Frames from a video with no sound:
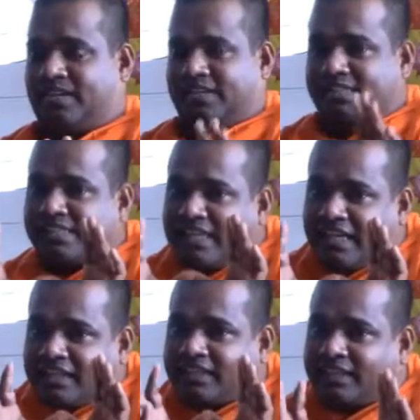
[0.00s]

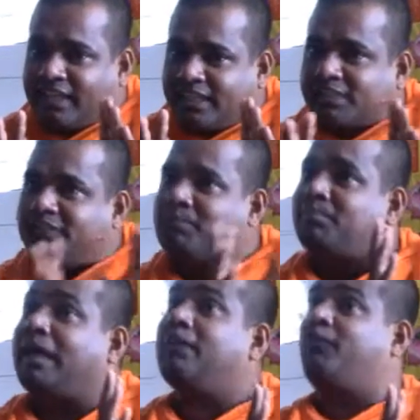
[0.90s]
Seeing things with
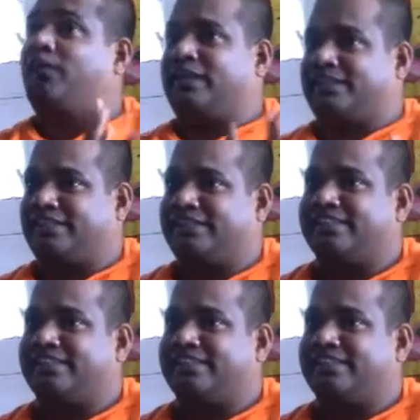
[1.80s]
mindfulness.